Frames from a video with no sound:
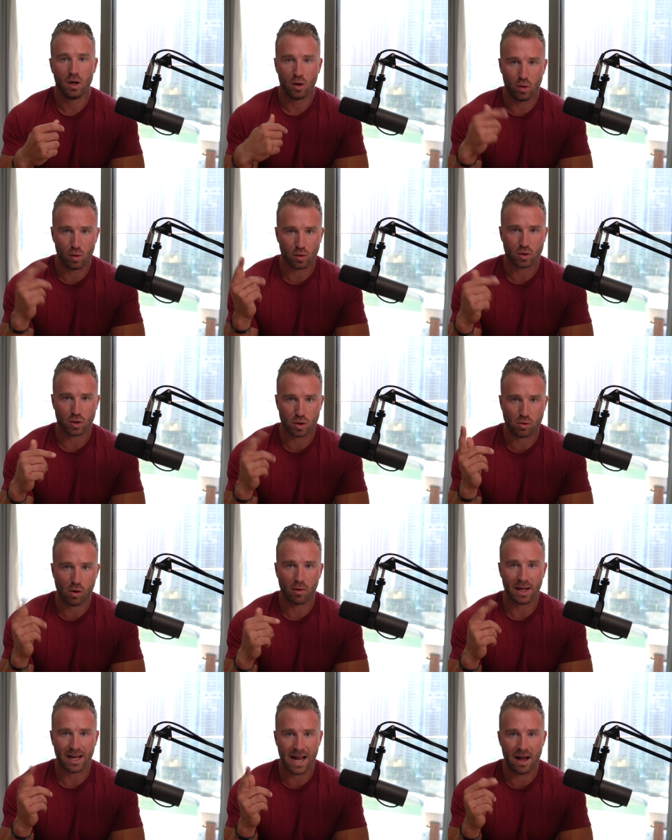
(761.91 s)
not just
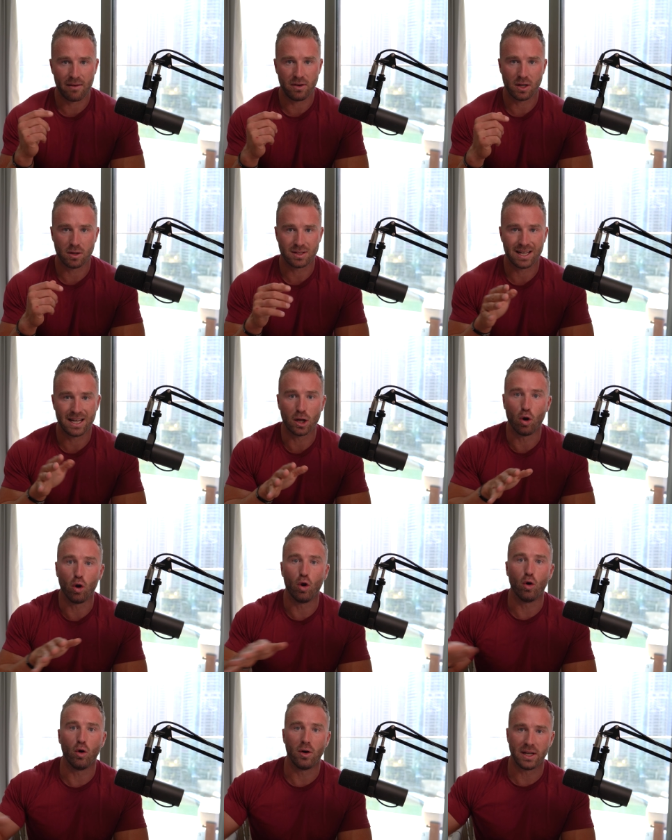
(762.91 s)
scrolling cat videos and
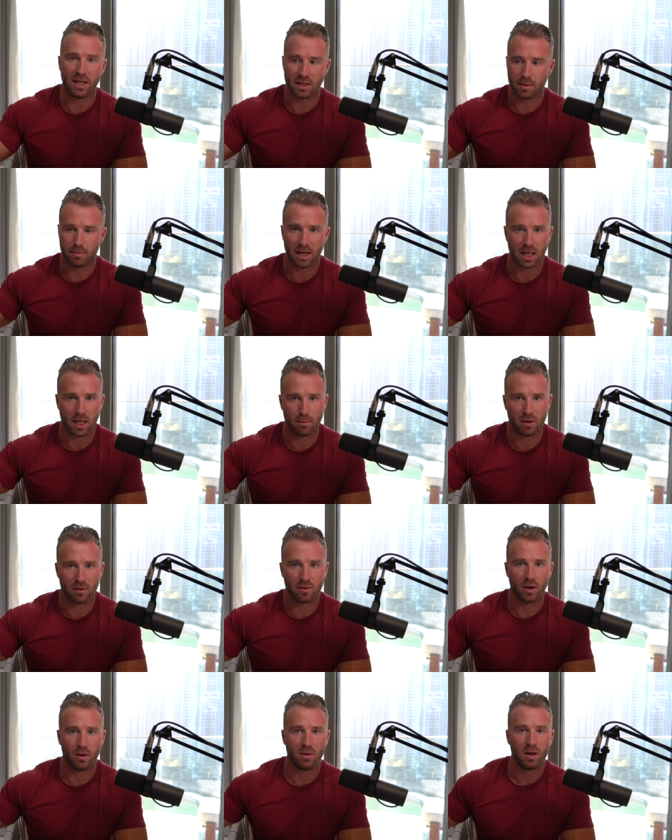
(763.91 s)
getting lured into picking up your
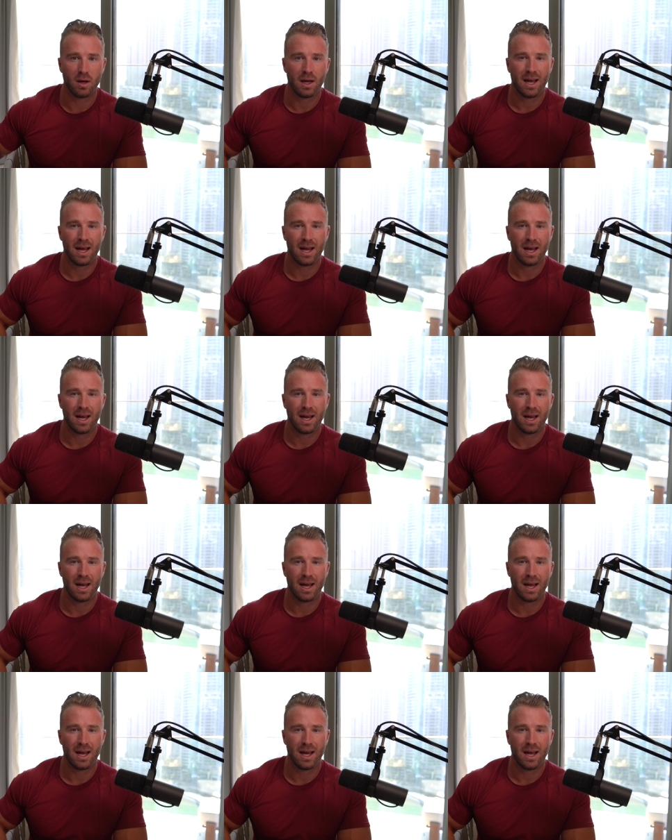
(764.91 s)
phone.